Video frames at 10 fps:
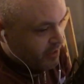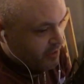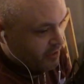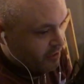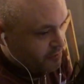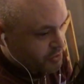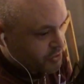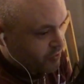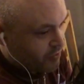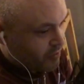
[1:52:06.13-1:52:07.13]
Yeah, I'm
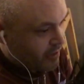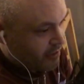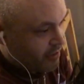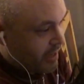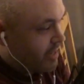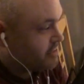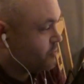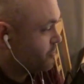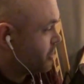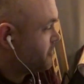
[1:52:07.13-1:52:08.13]
sure
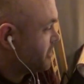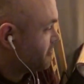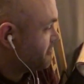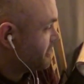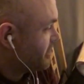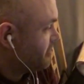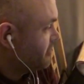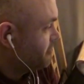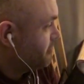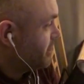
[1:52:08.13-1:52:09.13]
Axel might be up for that.
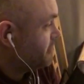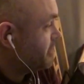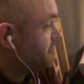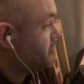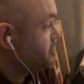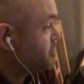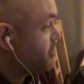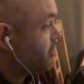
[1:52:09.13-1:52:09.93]
Maybe even Scott.